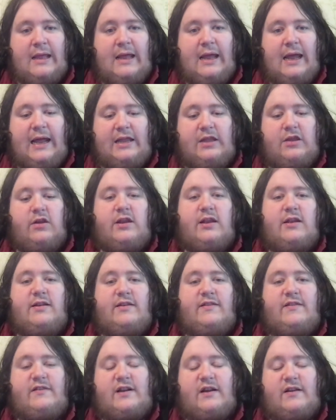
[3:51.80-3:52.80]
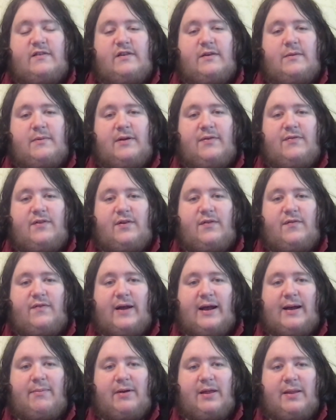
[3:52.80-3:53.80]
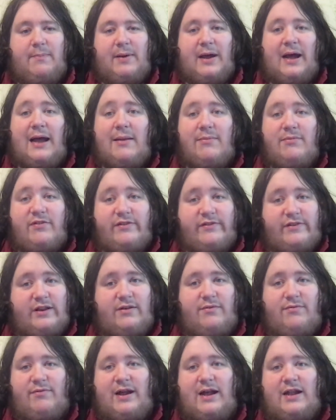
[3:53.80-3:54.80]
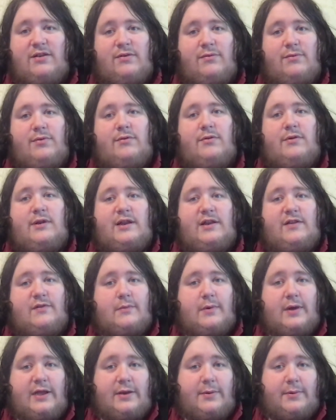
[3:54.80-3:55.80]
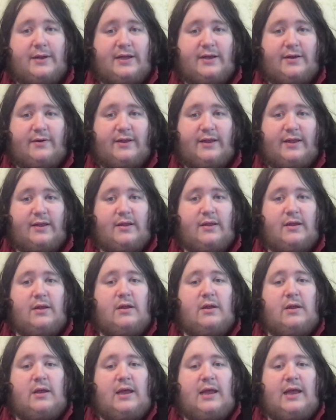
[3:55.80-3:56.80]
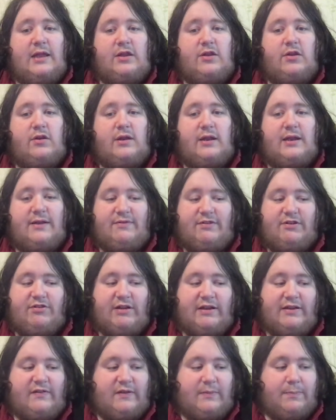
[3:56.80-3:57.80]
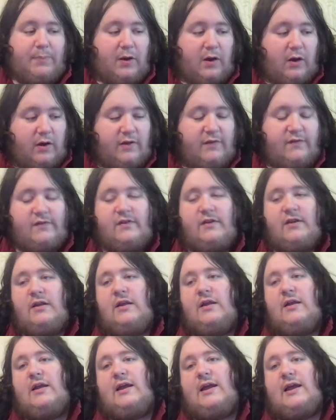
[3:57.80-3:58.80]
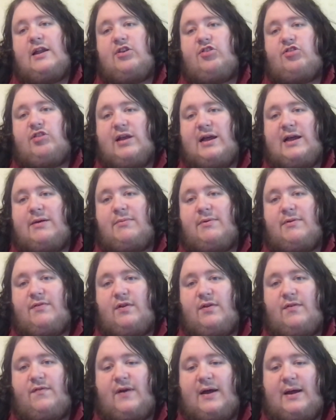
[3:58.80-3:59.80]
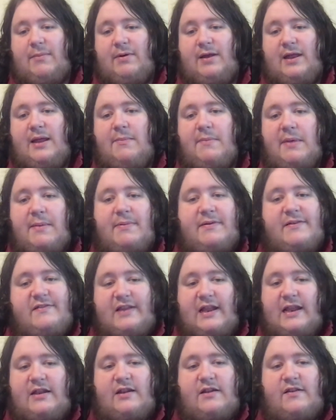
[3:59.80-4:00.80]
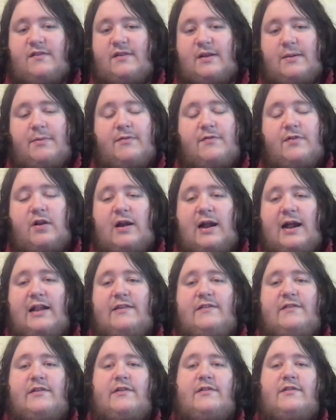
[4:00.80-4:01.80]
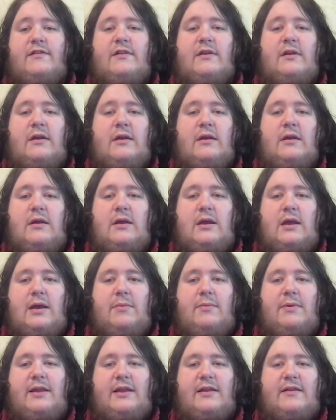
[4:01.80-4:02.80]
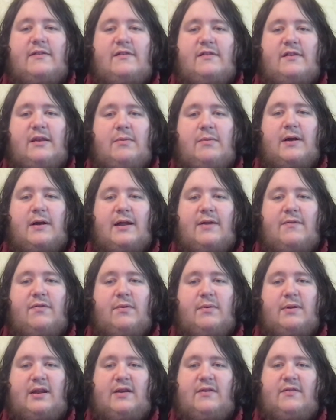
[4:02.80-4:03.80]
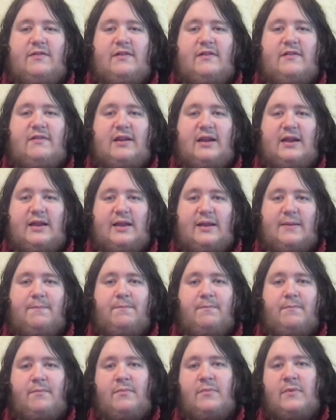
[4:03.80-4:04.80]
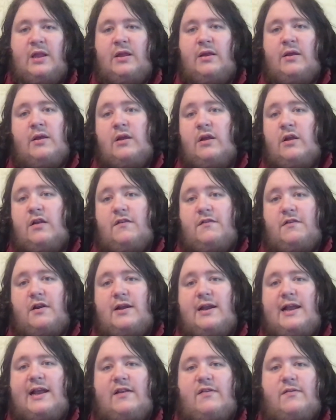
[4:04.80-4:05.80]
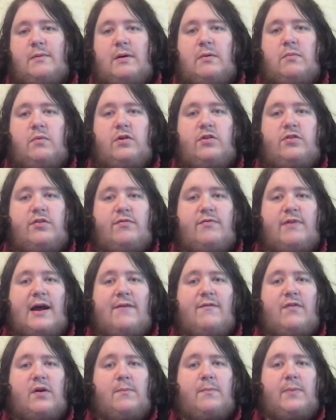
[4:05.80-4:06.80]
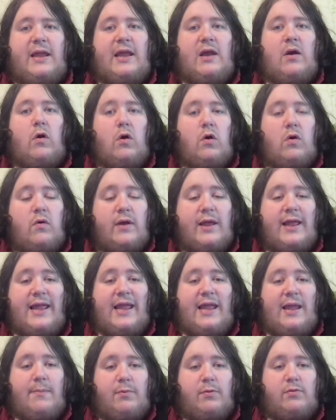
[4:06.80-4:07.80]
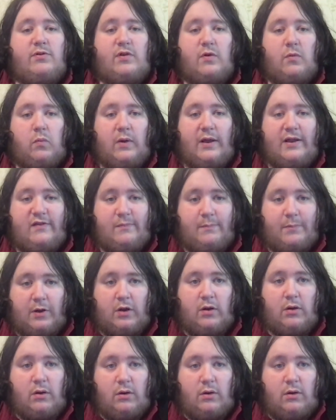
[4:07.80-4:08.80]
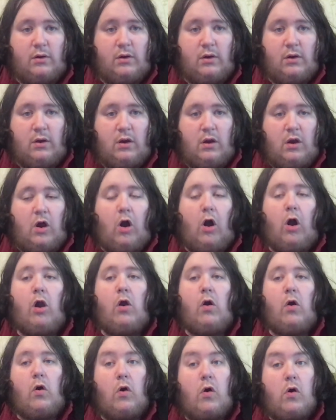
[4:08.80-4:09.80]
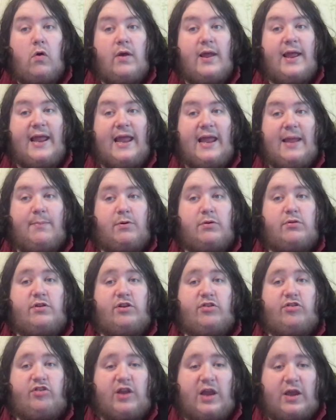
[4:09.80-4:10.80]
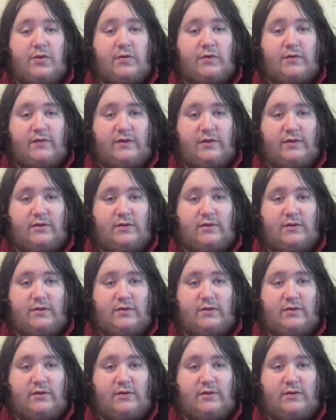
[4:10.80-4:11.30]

And you can discuss it with your family. But I'm just going to rattle through these quite quickly. And you can have a chance to pause and chat with your family. And maybe send us some of your answers. And we can see everyone else is thinking. So our next one, would you rather be only able to whisper or only able to shout?